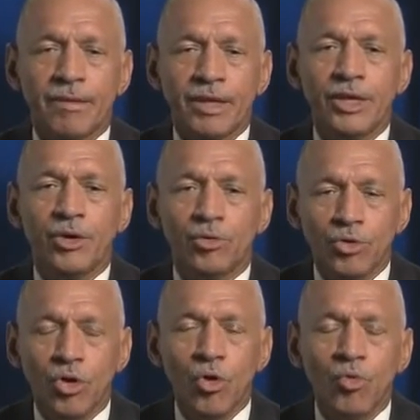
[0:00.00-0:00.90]
You
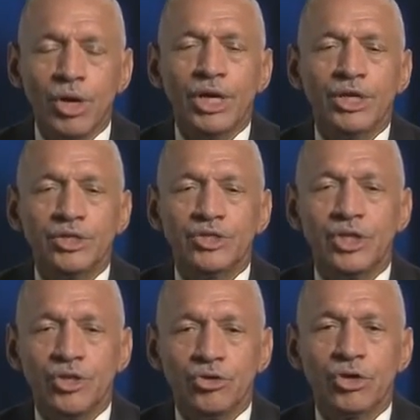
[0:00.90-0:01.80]
know what it is
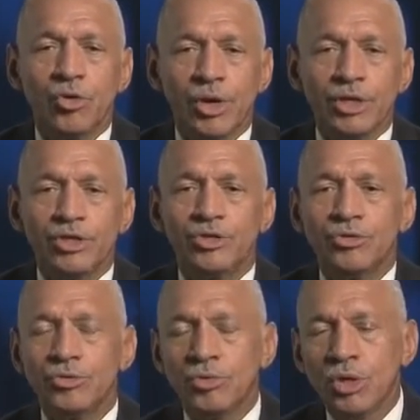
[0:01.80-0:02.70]
that you're going to
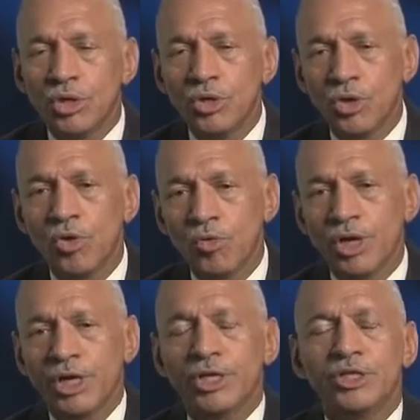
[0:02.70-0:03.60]
do, know what
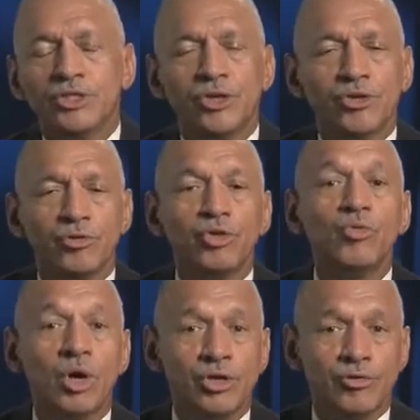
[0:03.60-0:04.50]
it is that you
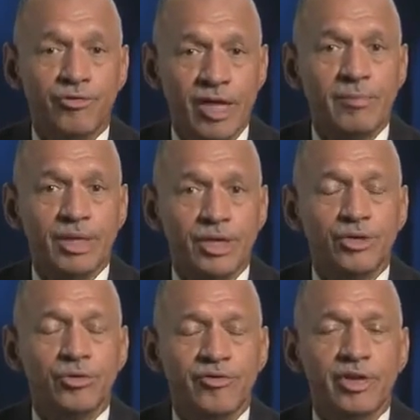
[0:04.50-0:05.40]
want your family to
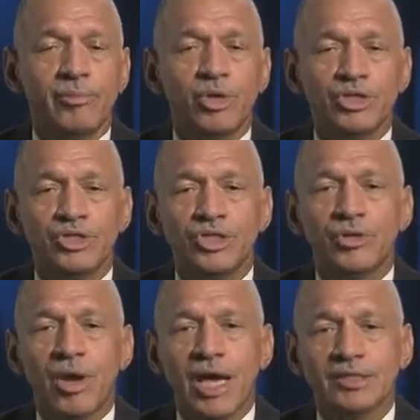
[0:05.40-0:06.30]
do if an emergency
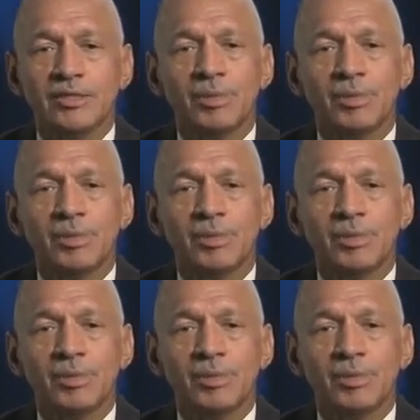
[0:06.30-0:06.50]
arises.